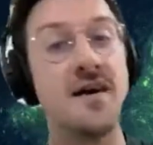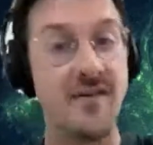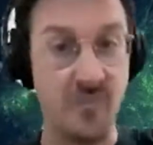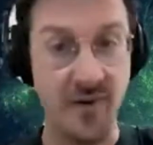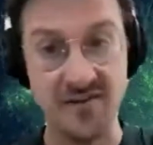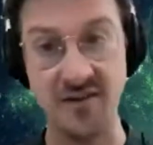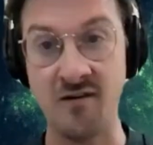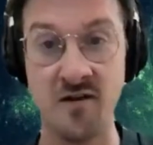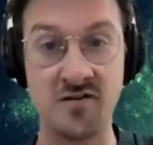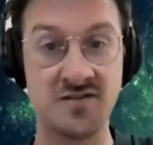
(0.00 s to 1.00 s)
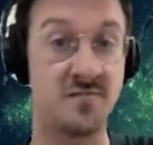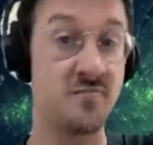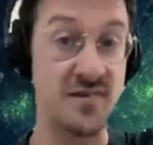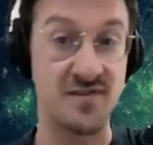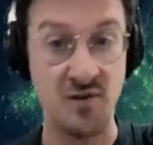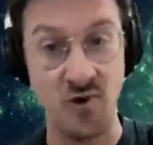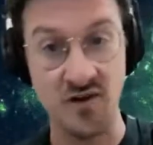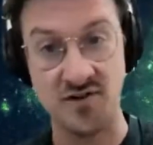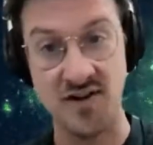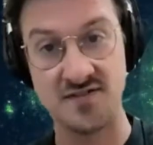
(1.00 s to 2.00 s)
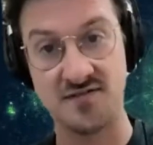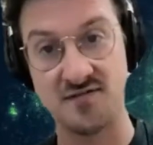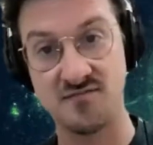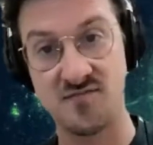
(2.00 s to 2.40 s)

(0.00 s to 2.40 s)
and the BDC goes out to some BC1 address